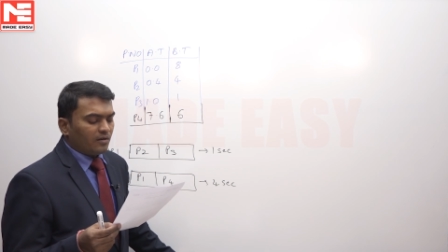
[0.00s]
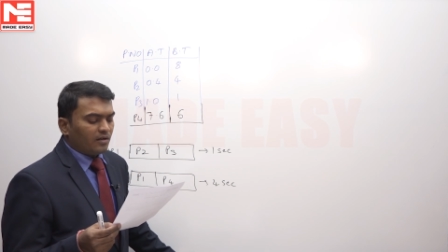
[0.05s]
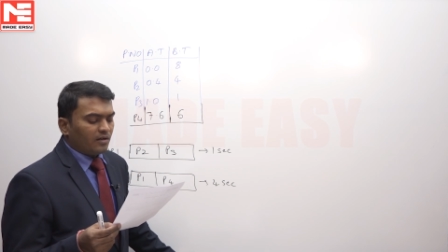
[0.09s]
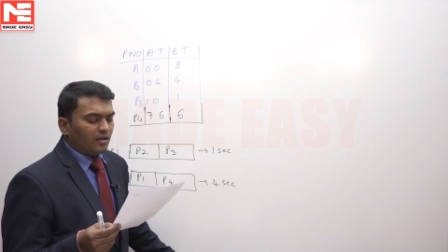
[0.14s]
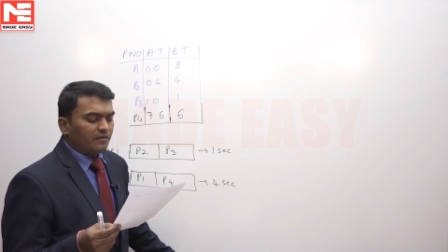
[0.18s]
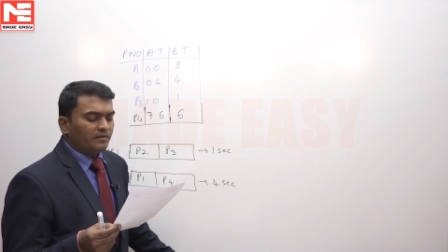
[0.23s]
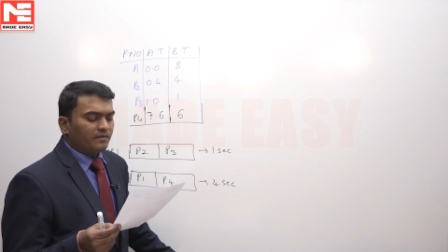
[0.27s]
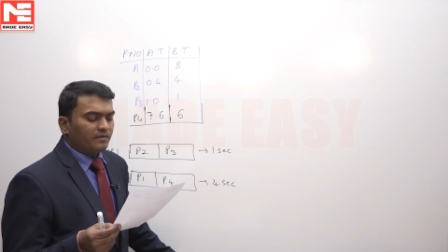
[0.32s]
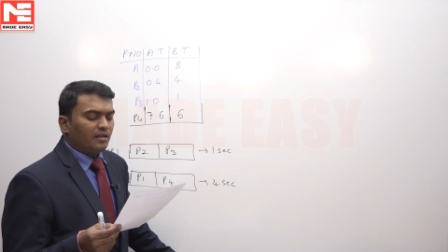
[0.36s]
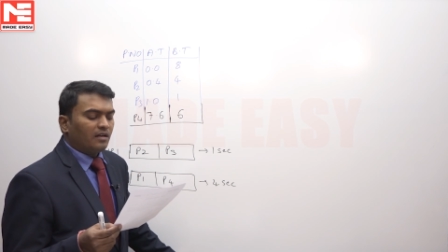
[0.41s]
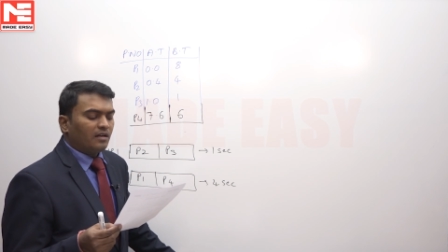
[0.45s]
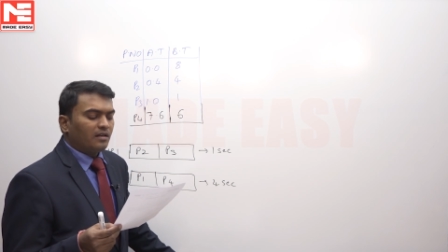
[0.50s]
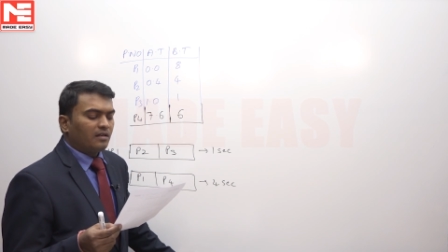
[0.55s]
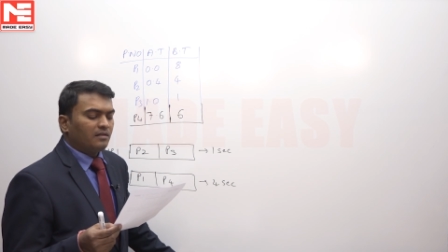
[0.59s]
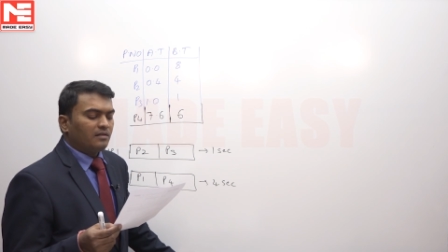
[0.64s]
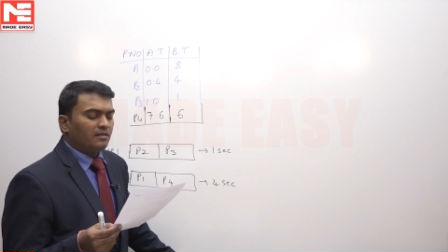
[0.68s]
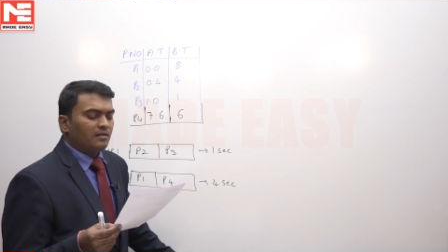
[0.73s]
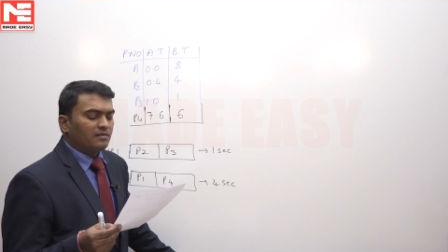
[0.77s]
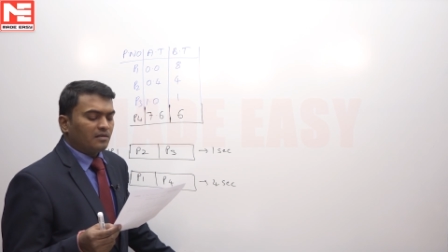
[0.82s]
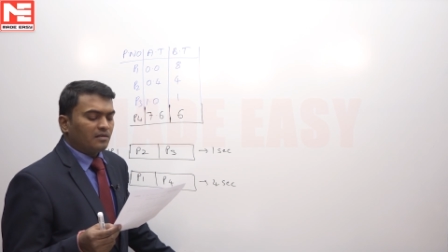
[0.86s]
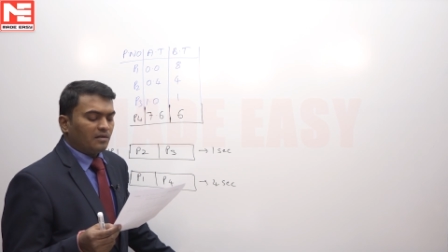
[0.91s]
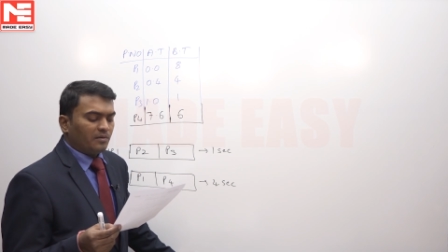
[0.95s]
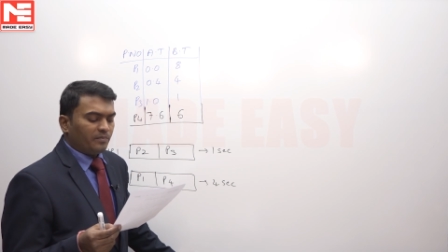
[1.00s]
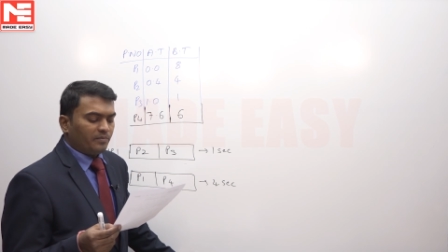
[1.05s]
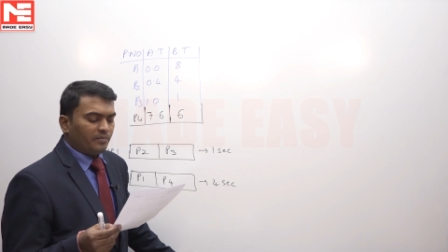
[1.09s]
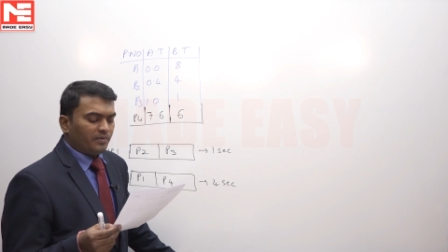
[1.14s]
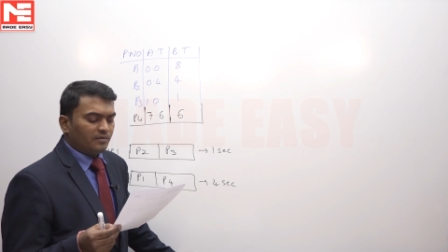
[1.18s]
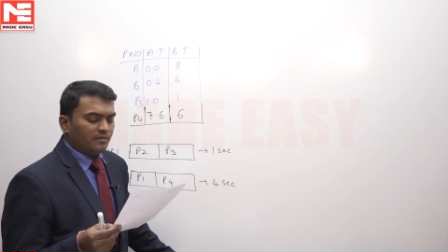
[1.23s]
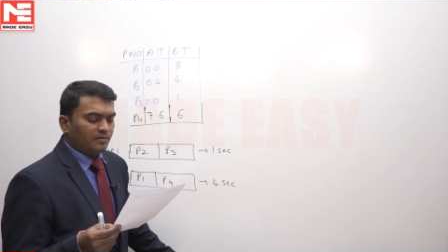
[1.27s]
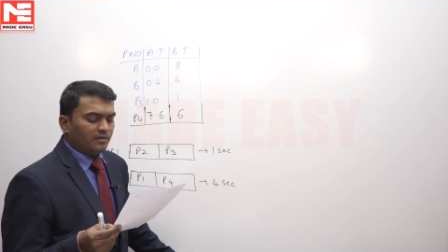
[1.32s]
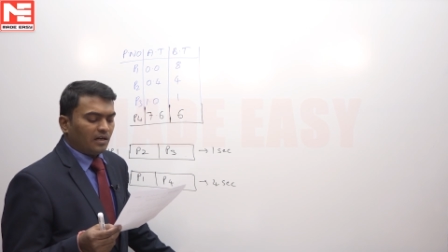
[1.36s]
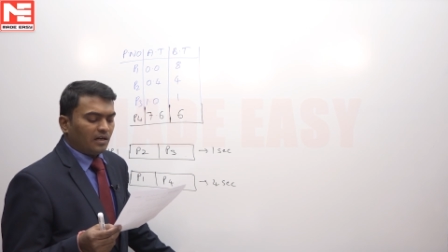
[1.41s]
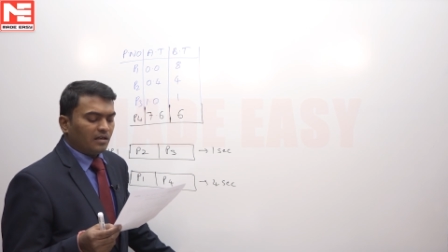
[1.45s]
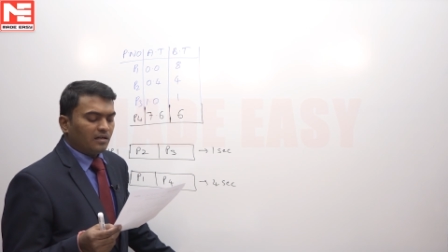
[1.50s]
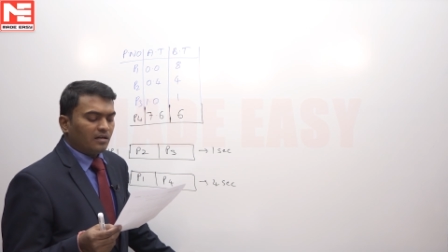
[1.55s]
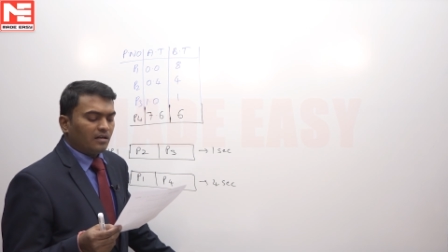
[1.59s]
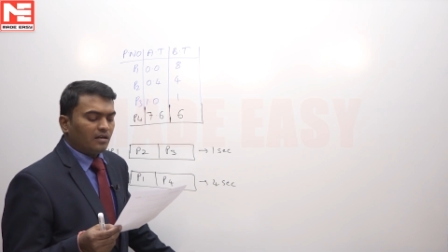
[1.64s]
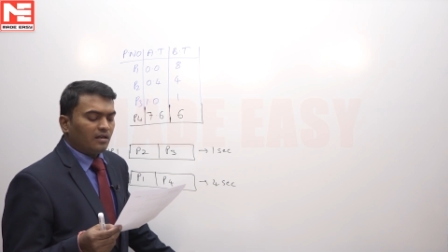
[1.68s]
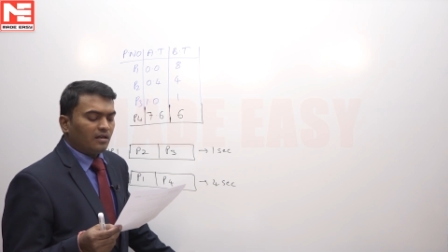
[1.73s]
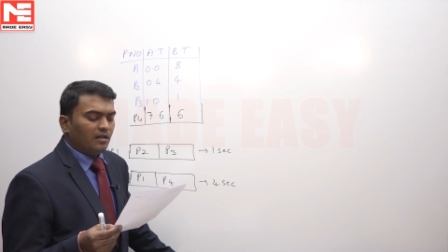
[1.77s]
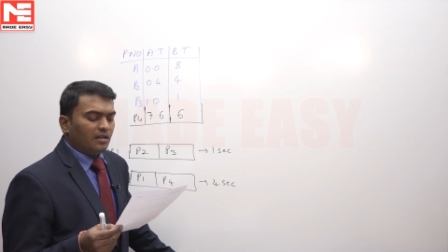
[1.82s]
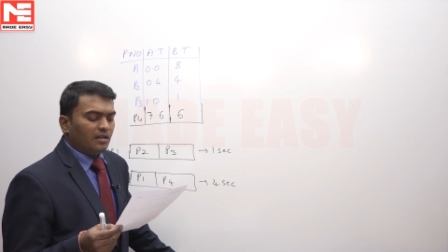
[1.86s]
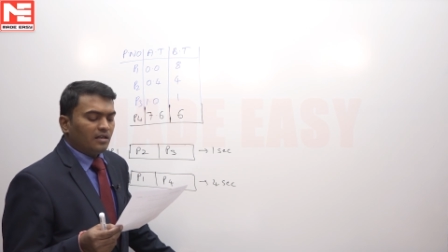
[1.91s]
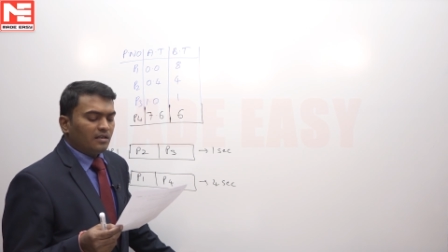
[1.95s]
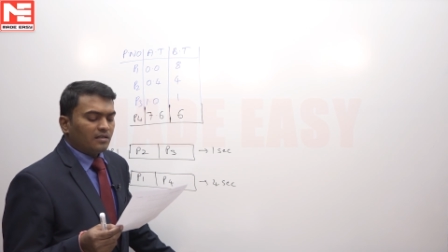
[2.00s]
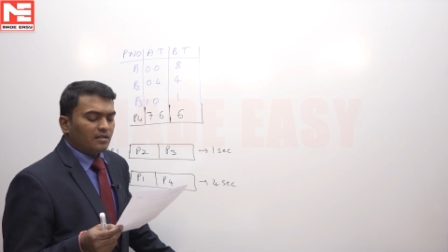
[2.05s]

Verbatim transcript: okay if they are in the CPU and uh,